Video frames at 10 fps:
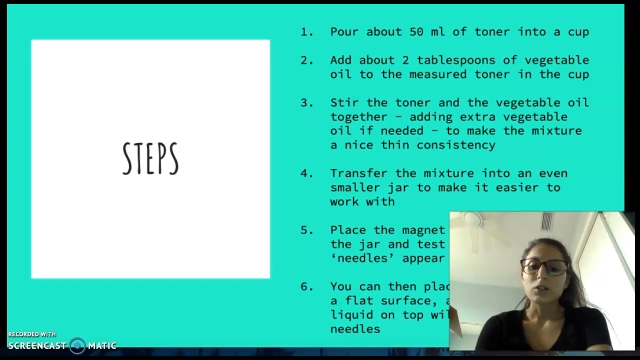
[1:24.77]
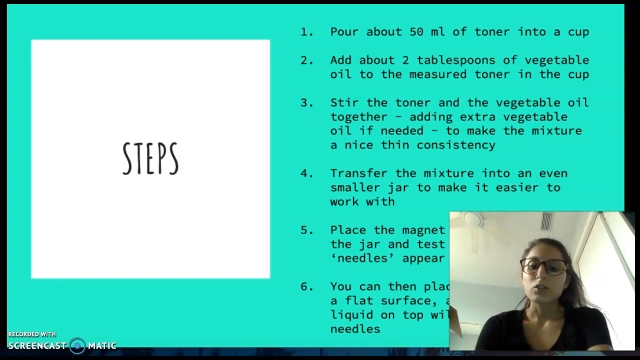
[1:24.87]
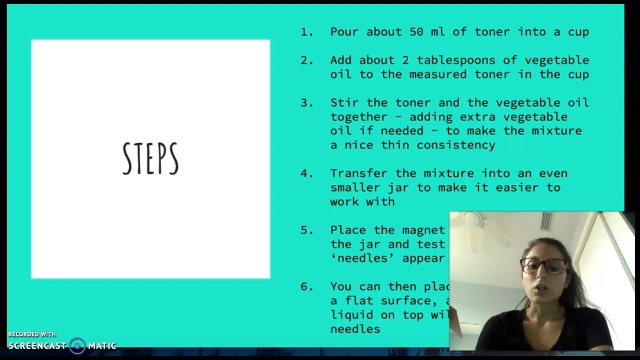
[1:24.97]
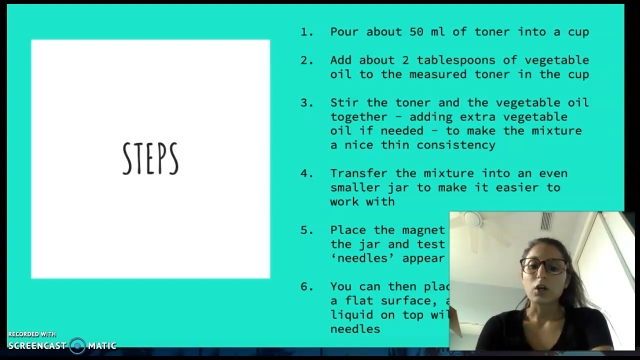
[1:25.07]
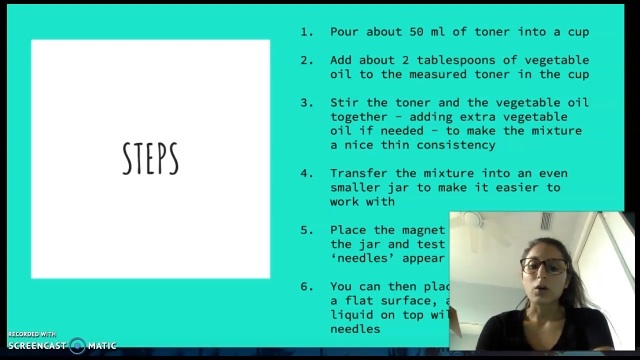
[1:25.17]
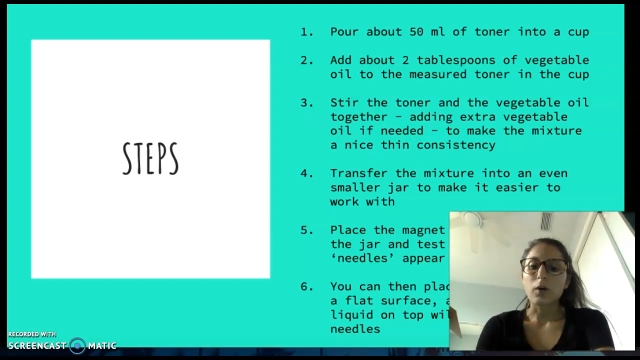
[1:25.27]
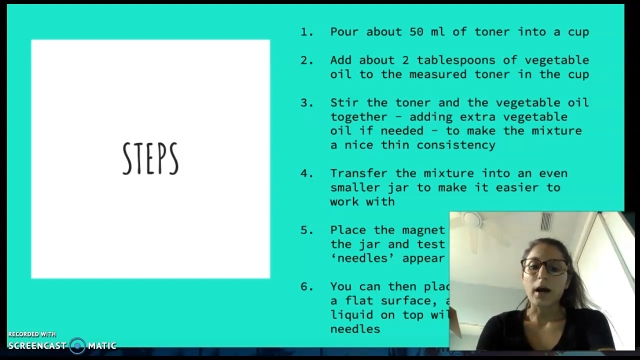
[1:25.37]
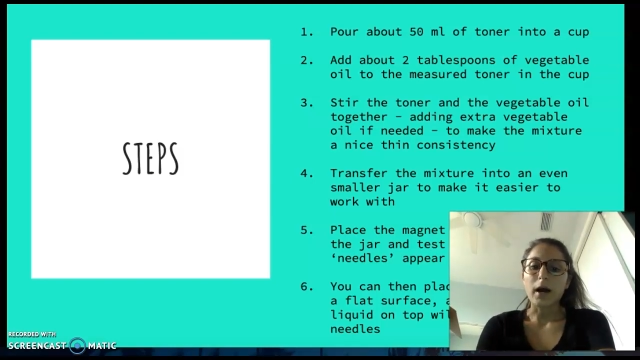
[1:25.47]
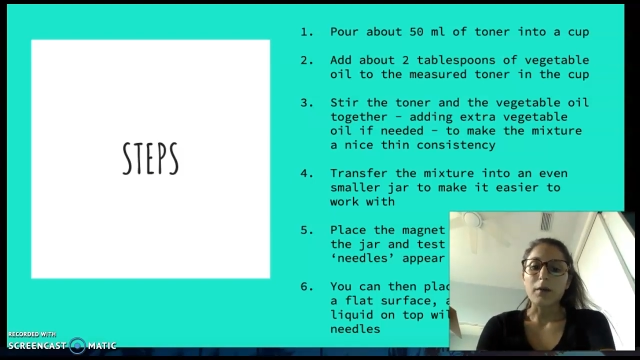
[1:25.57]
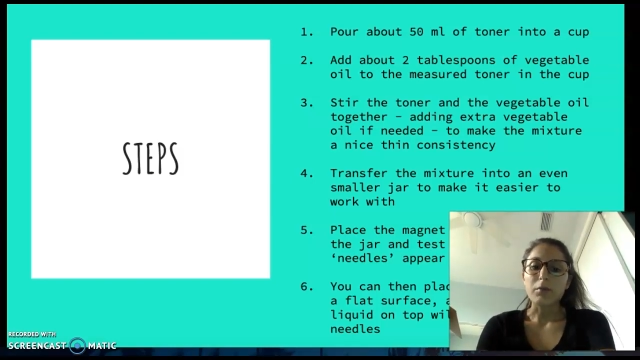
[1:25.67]
So
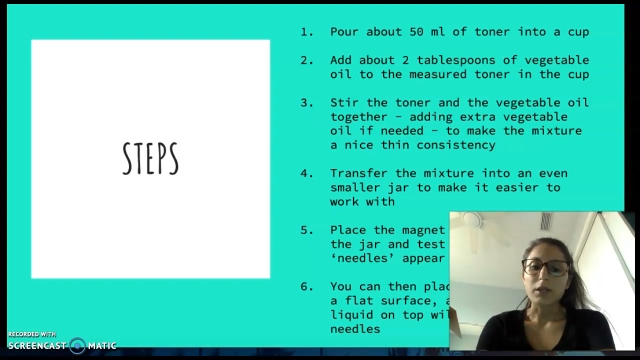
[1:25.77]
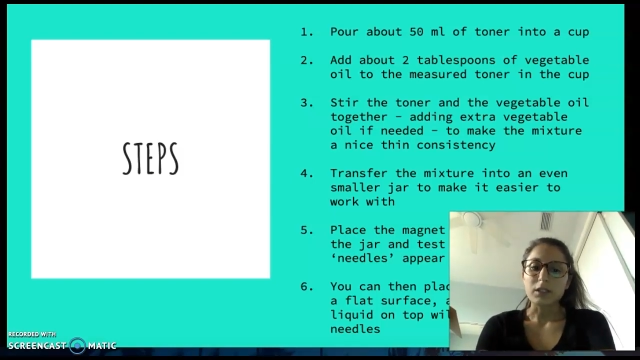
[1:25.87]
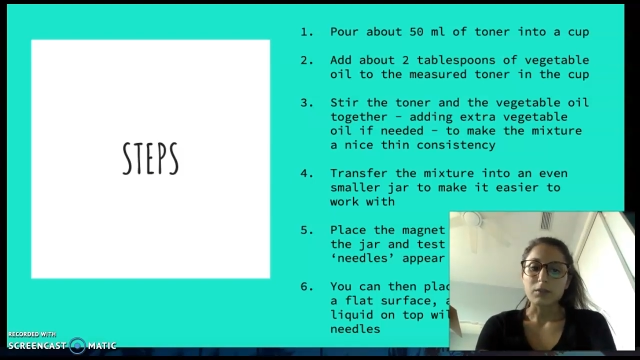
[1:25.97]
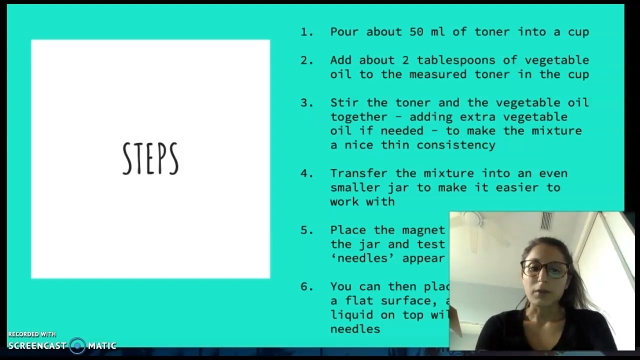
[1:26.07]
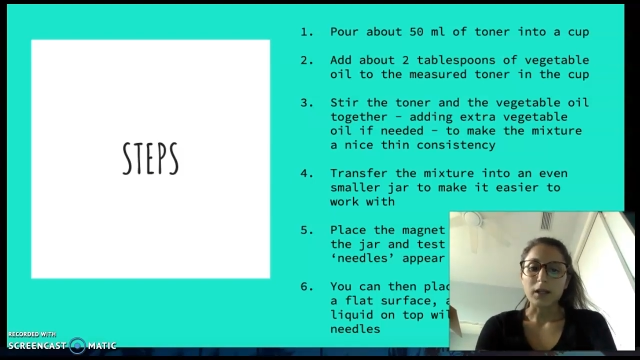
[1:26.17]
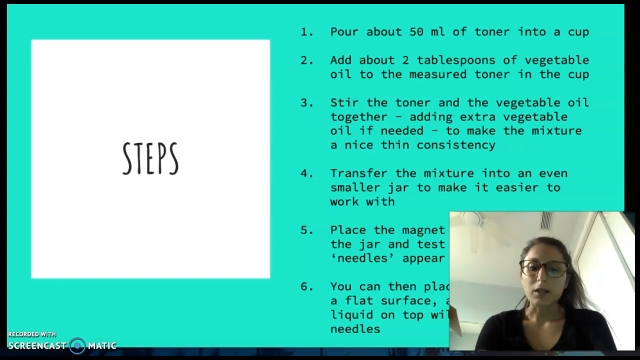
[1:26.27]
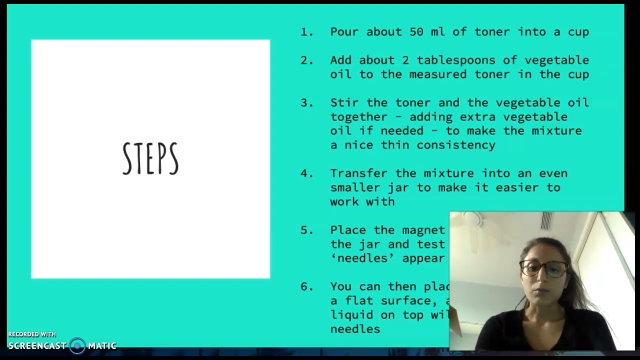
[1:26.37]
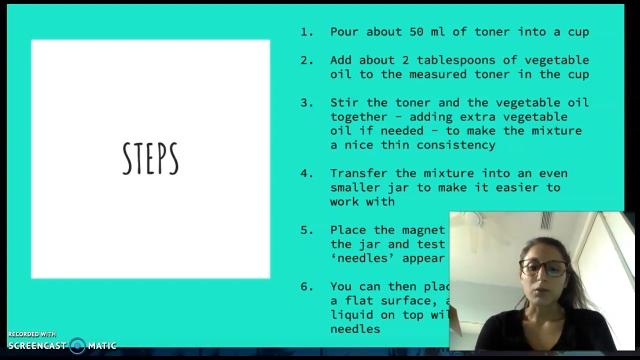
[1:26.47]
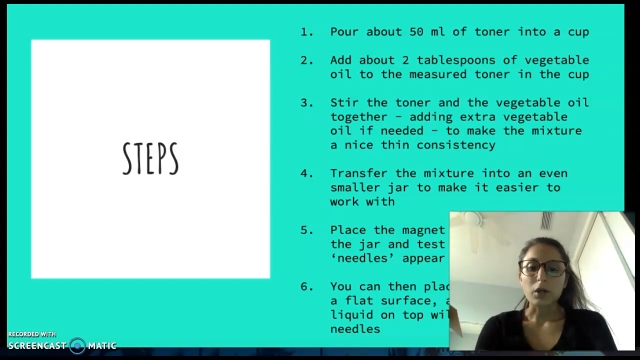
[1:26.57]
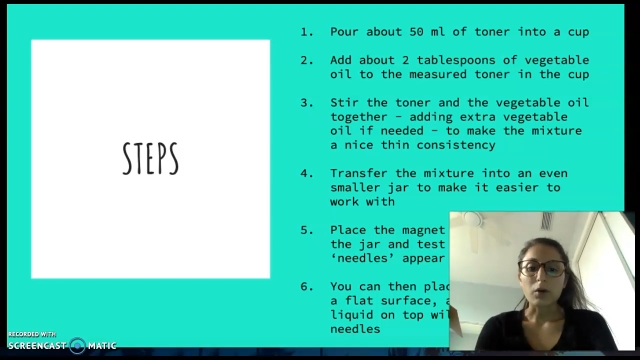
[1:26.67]
I placed the
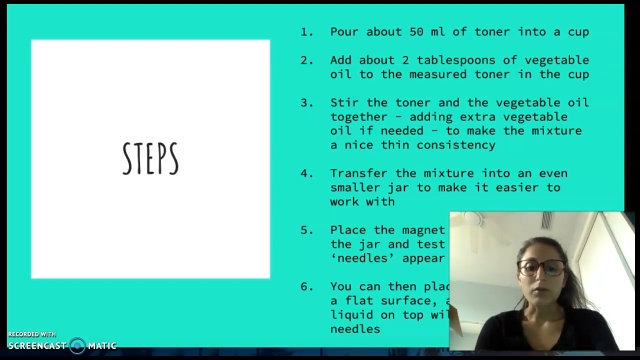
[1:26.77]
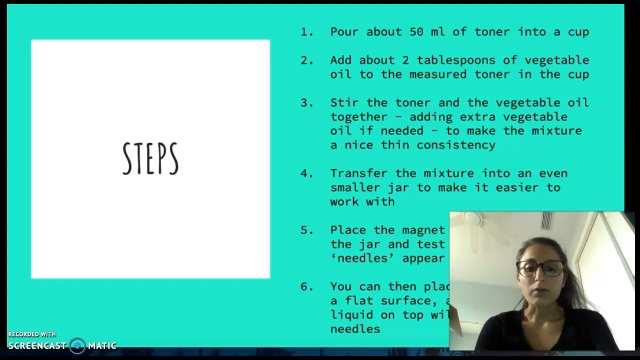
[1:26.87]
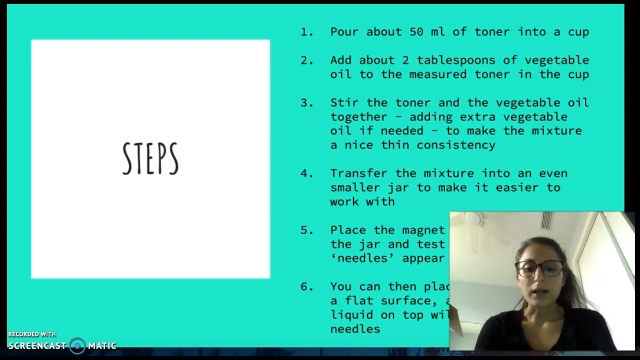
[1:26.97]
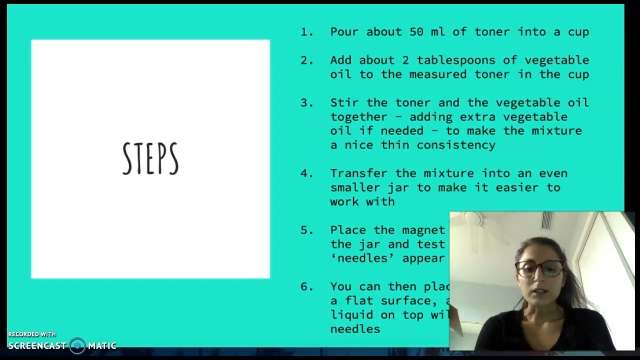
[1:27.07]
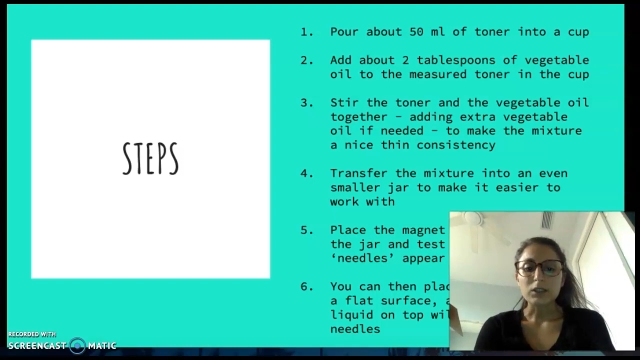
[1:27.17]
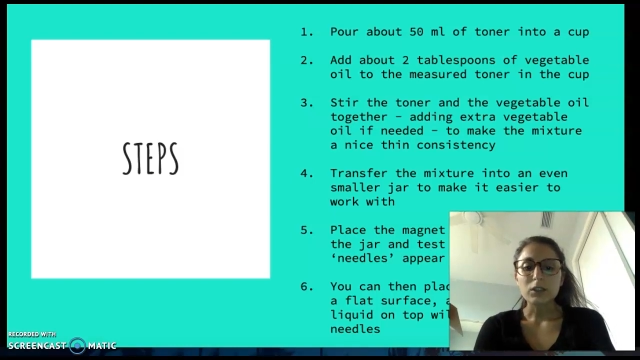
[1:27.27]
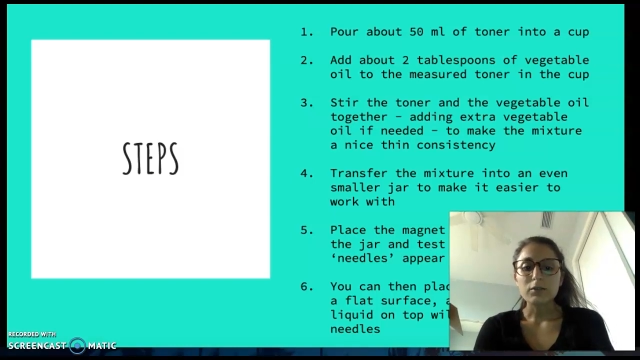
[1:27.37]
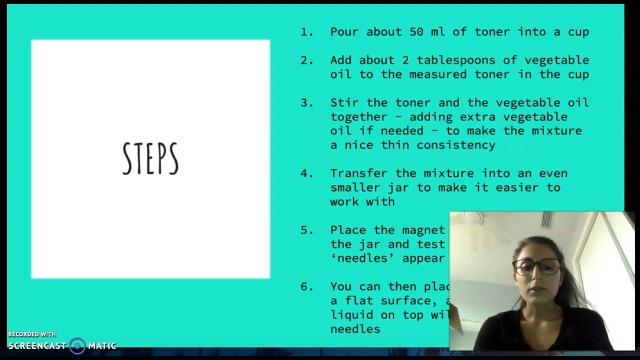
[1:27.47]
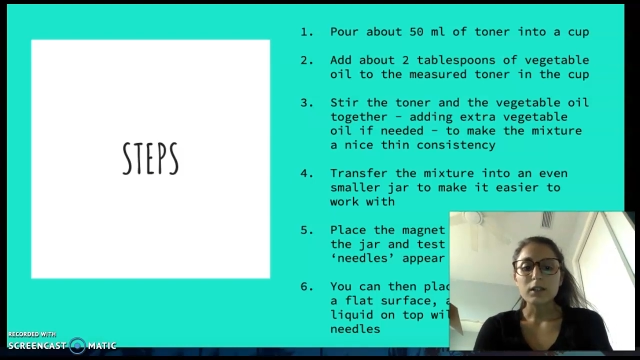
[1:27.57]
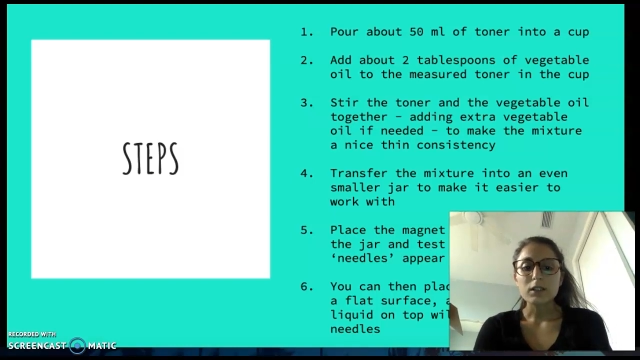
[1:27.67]
magnet below a flat
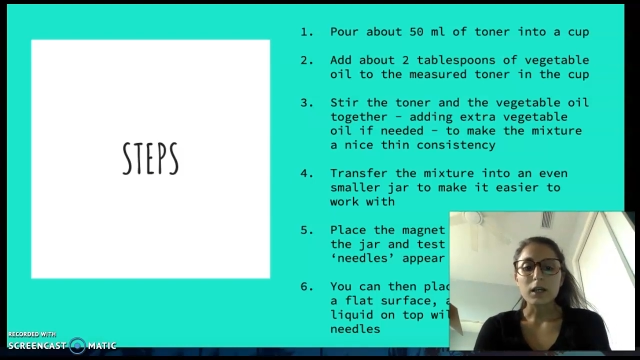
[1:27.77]
surface